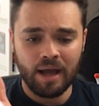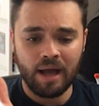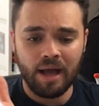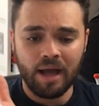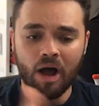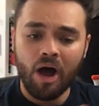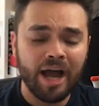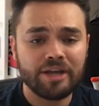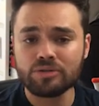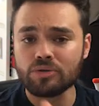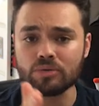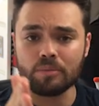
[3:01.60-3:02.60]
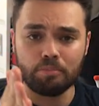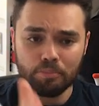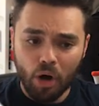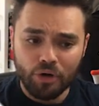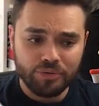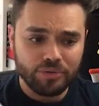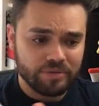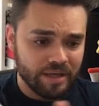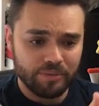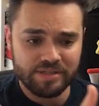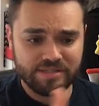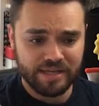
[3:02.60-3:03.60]
idol model
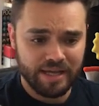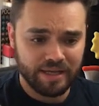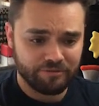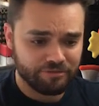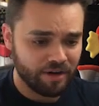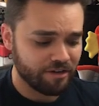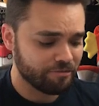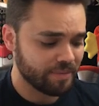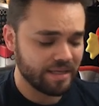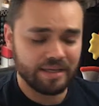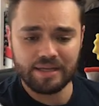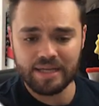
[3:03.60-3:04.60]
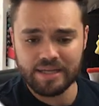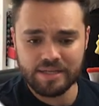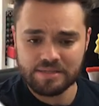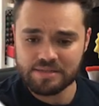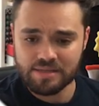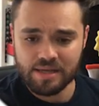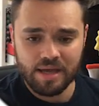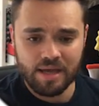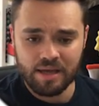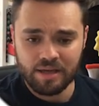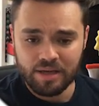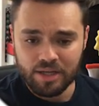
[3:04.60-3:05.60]
that we're seeing in front of me is,
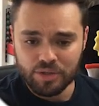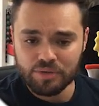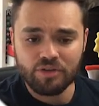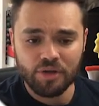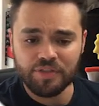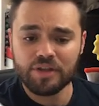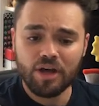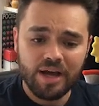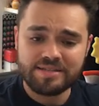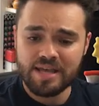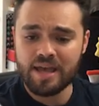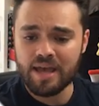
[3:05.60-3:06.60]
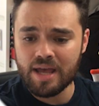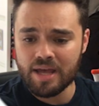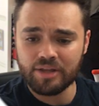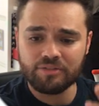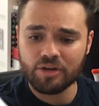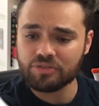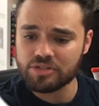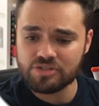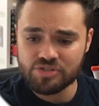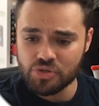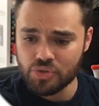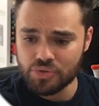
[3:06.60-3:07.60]
you've got the nice hair, you've got the
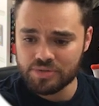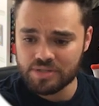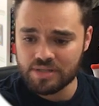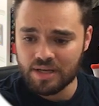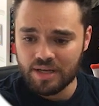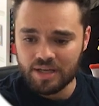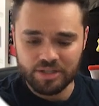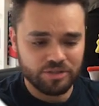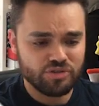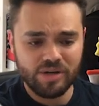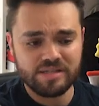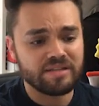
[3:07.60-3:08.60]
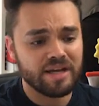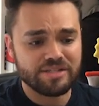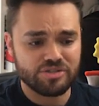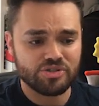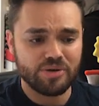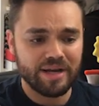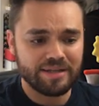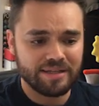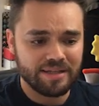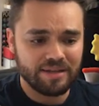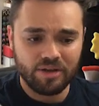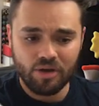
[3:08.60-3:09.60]
suits, you're dressed nice and
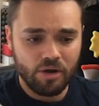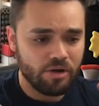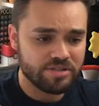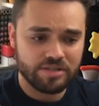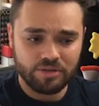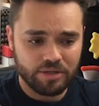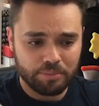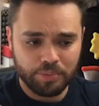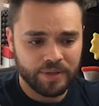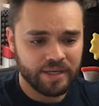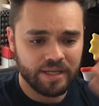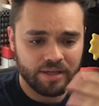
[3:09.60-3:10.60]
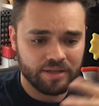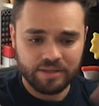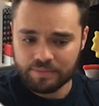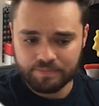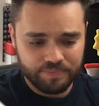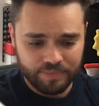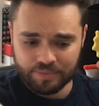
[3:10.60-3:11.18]
trendy, the girls, you're looking pretty, you got your